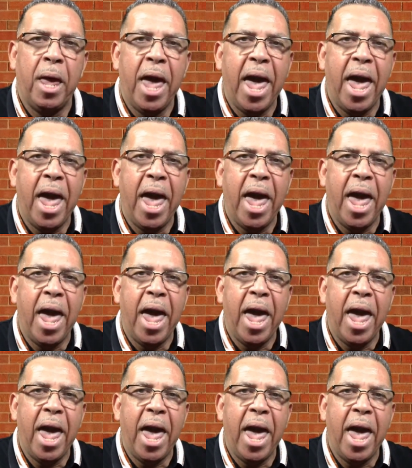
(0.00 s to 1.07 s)
And that's a
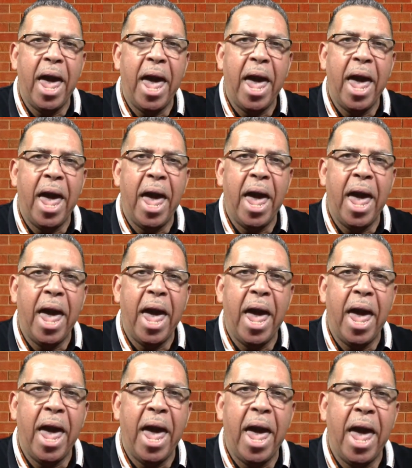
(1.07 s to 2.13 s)
quality of
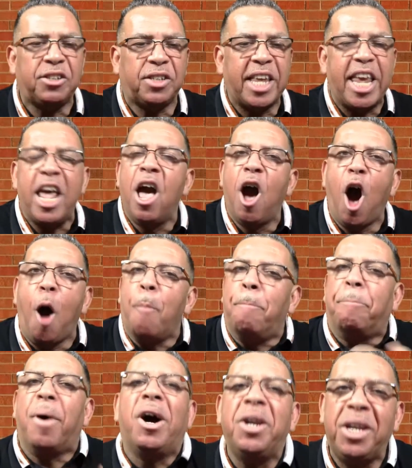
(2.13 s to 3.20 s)
life. It's the
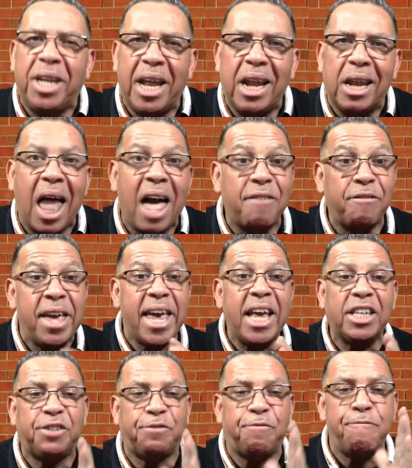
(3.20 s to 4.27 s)
abundant life,
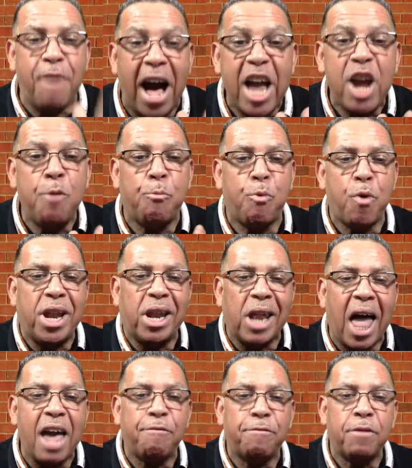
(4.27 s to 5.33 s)
it's vibrant
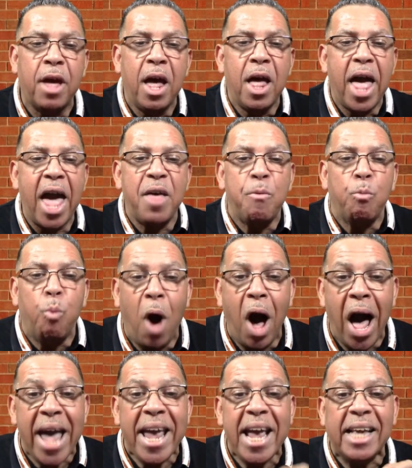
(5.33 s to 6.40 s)
life. And
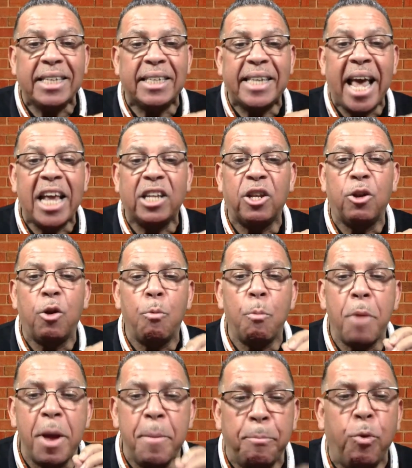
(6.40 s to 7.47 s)
why is that
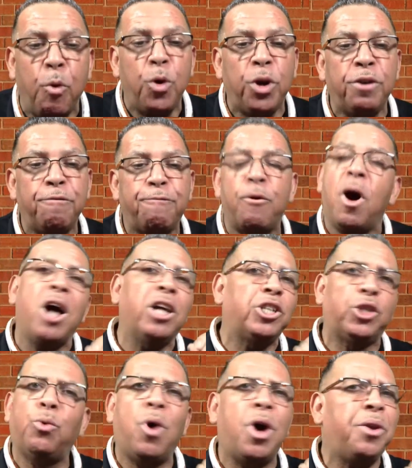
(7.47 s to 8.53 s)
important for us
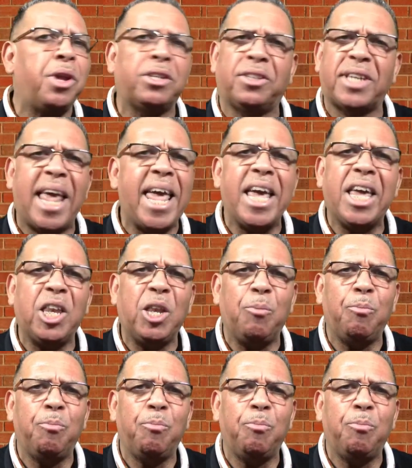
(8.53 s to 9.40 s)
to understand?